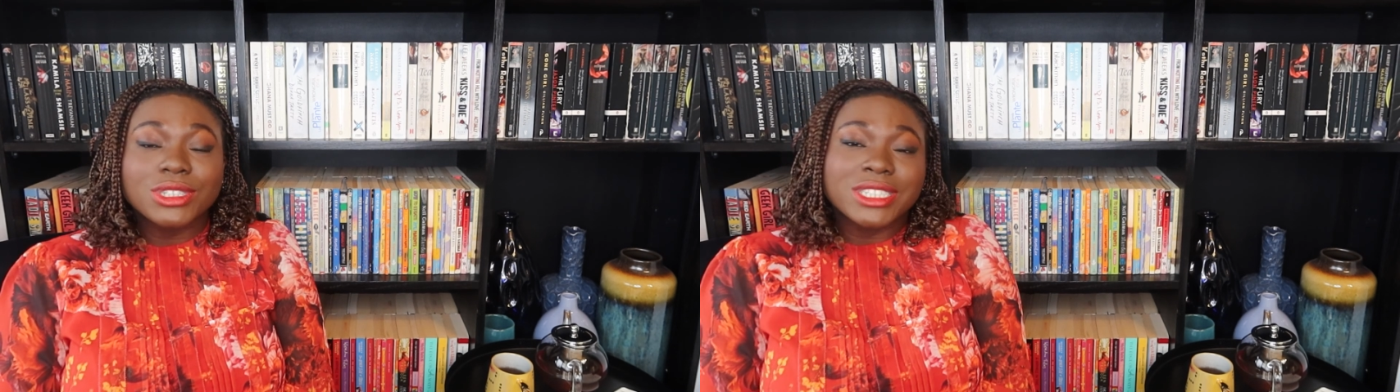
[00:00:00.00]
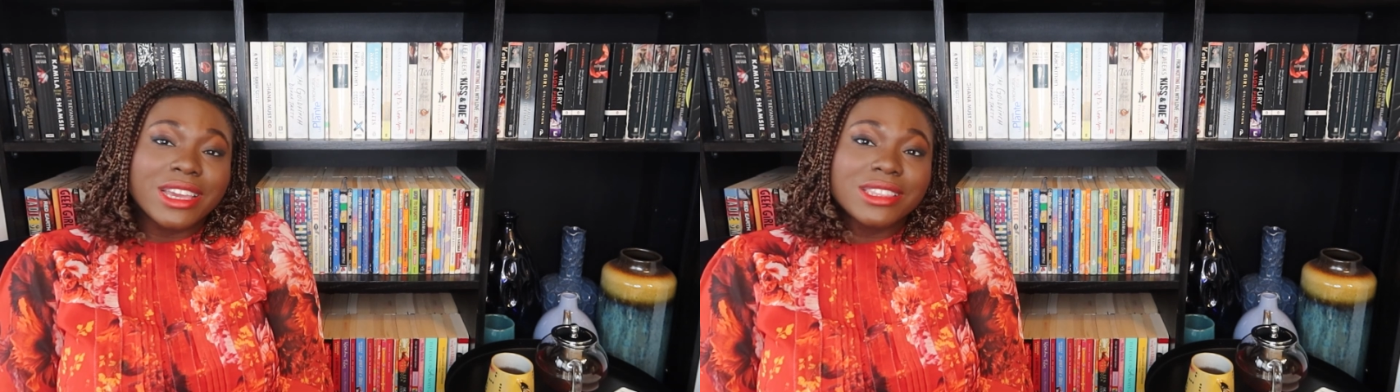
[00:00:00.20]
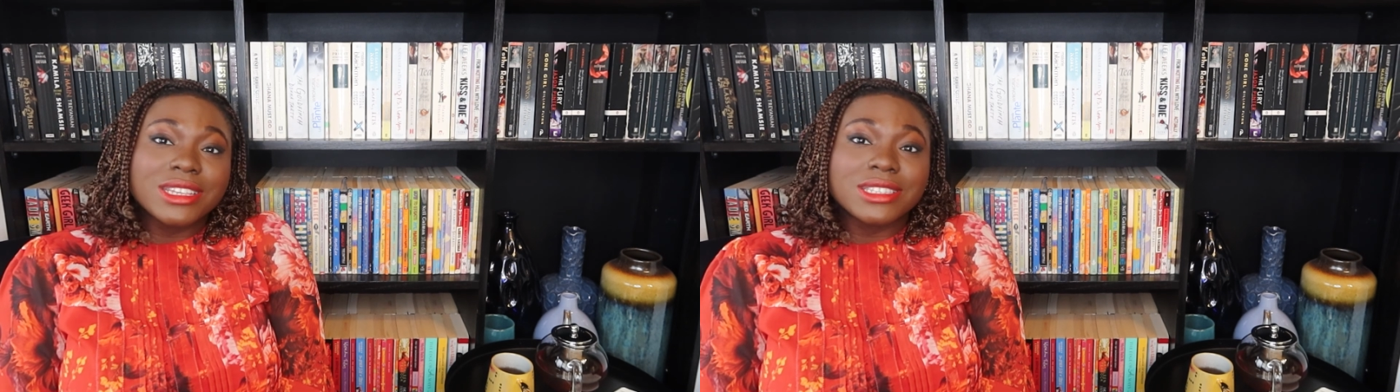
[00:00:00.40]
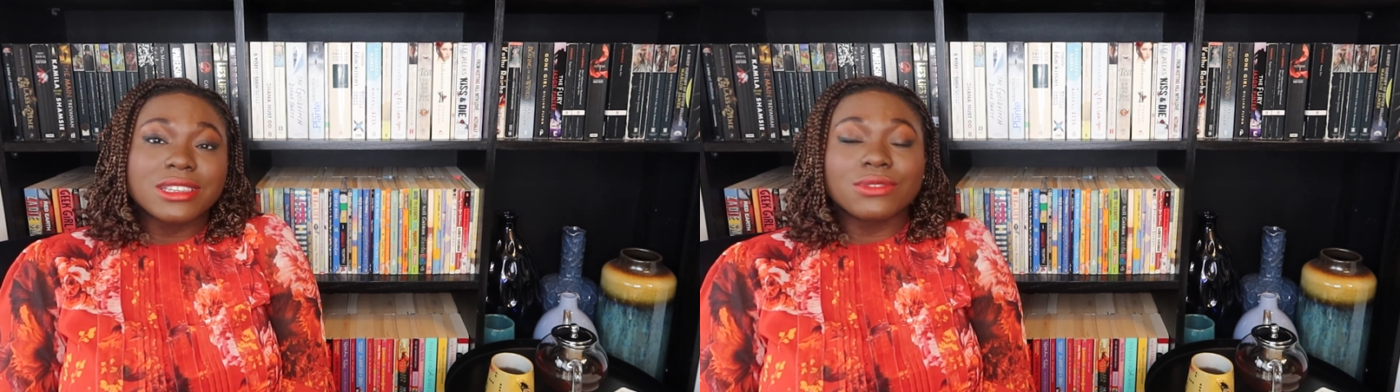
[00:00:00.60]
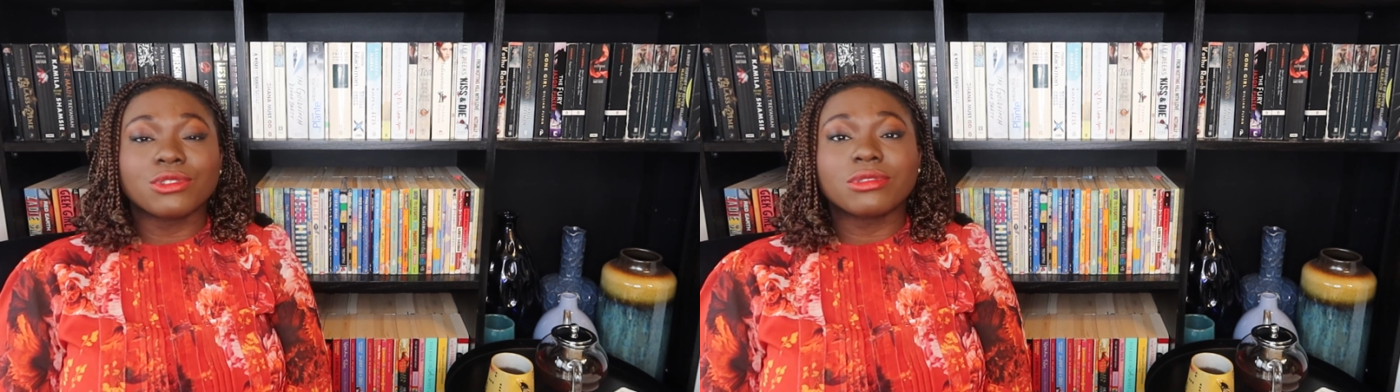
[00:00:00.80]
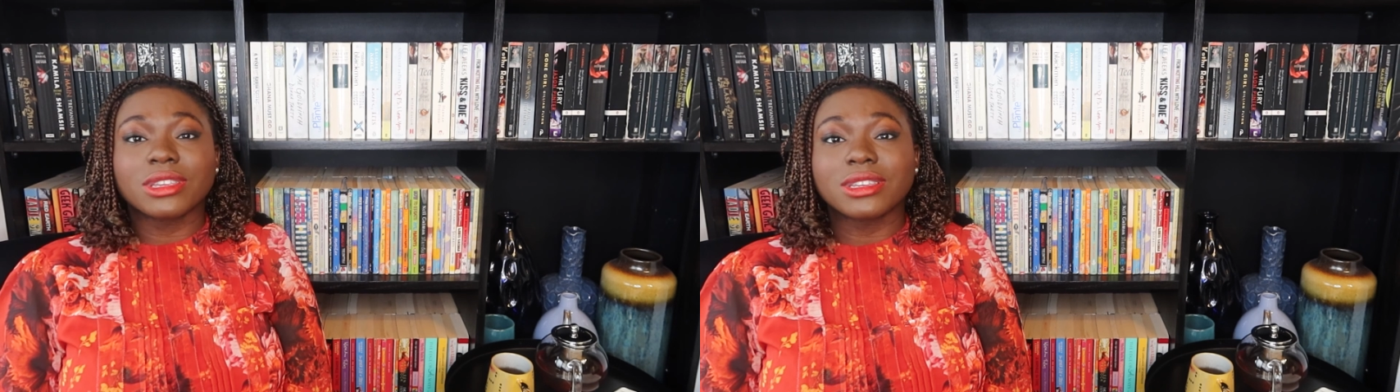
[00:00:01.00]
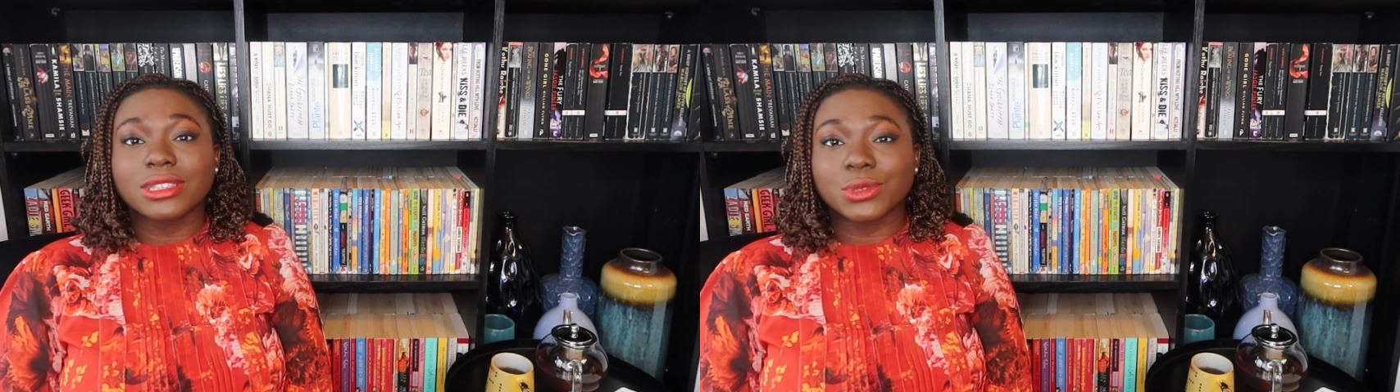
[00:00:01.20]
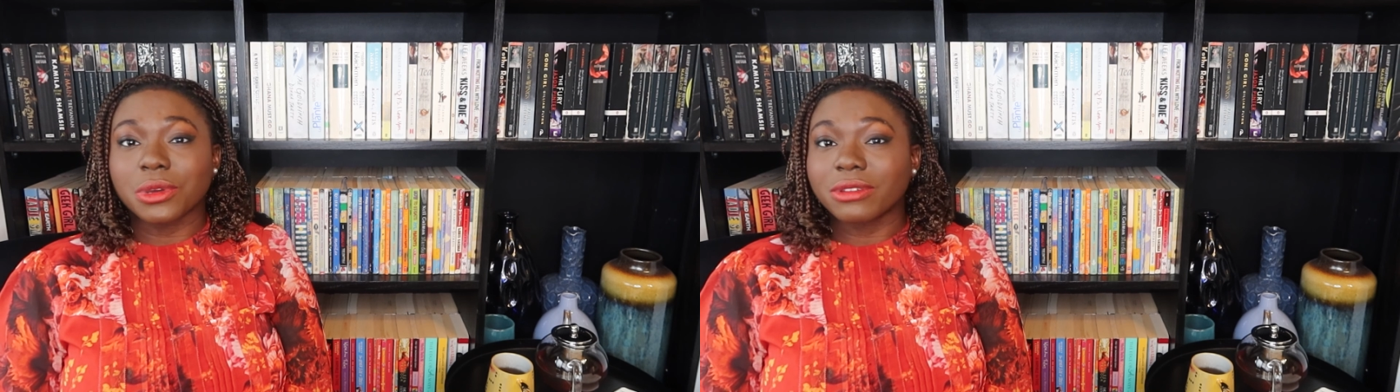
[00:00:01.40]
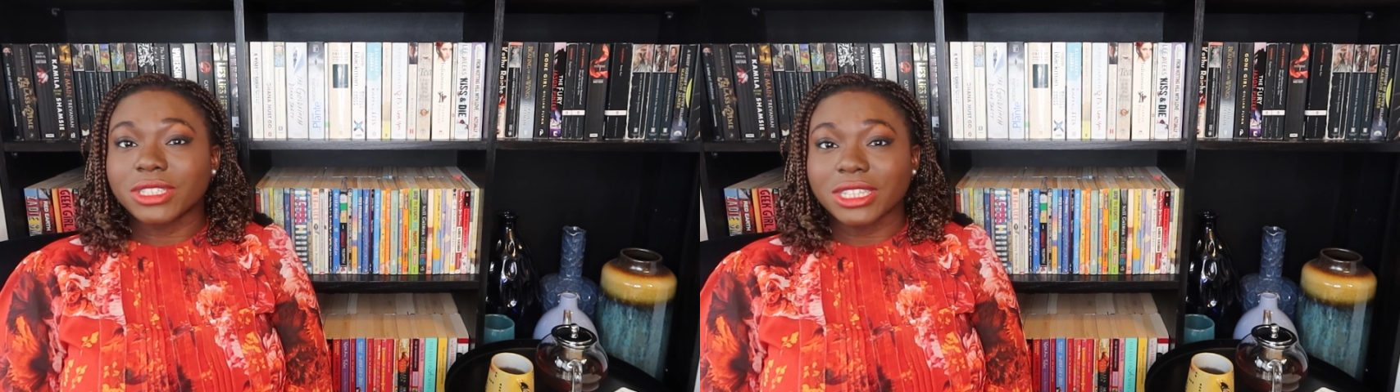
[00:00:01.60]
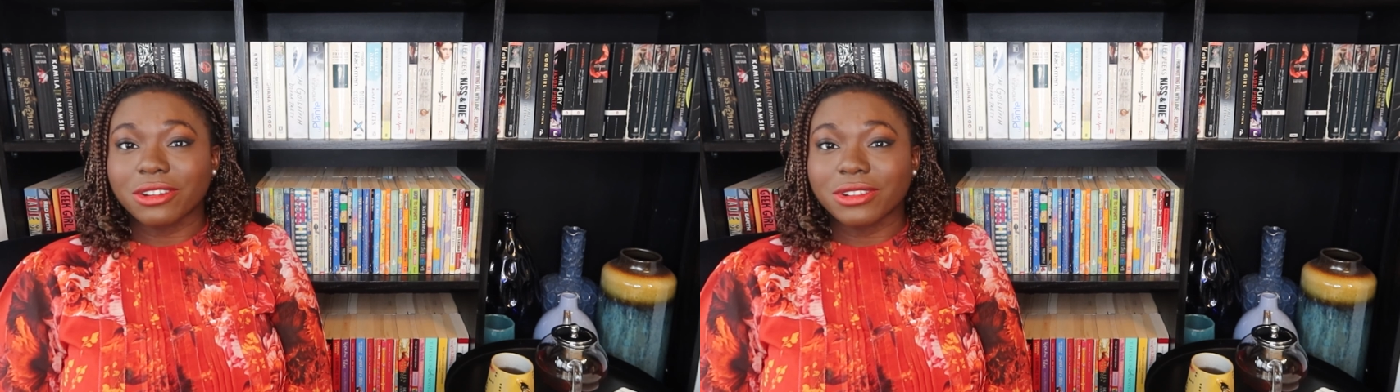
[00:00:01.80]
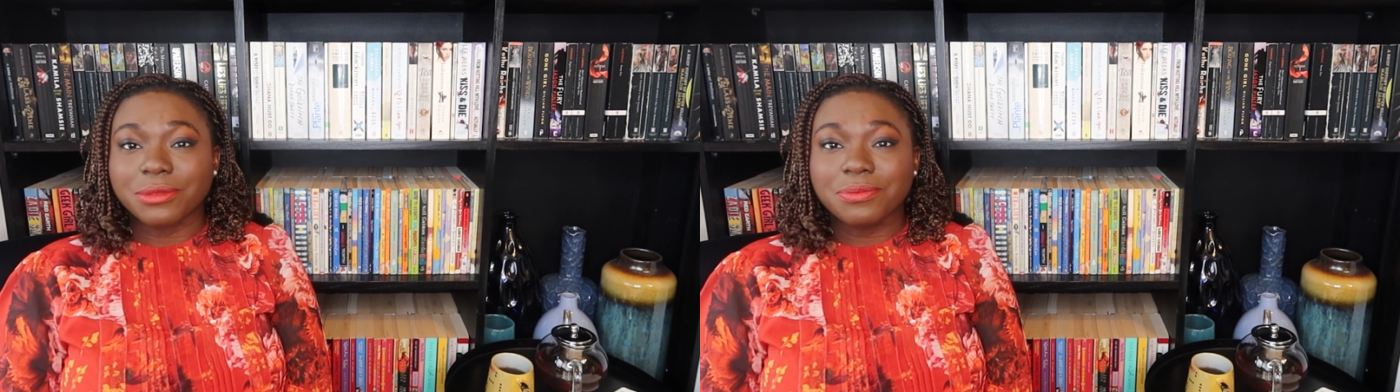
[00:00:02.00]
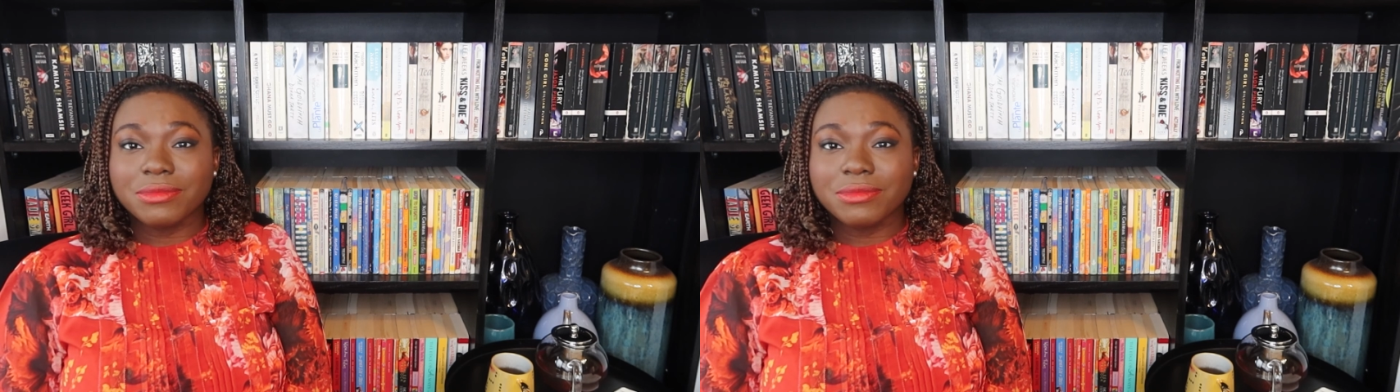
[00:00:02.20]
share this if you think it's worth sharing.